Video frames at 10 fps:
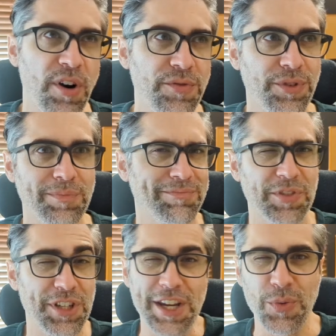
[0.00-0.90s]

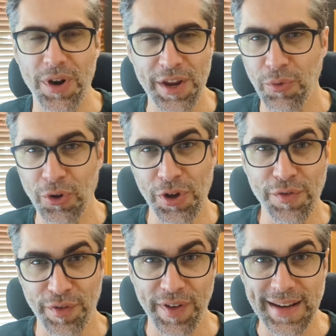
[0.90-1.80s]
from D20
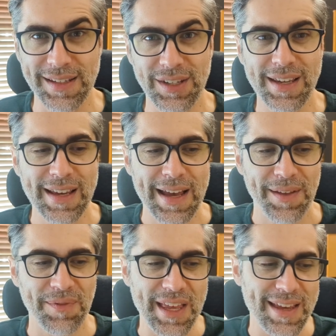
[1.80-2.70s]
rollover fantasy,
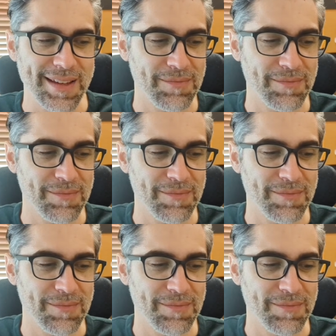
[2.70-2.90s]
the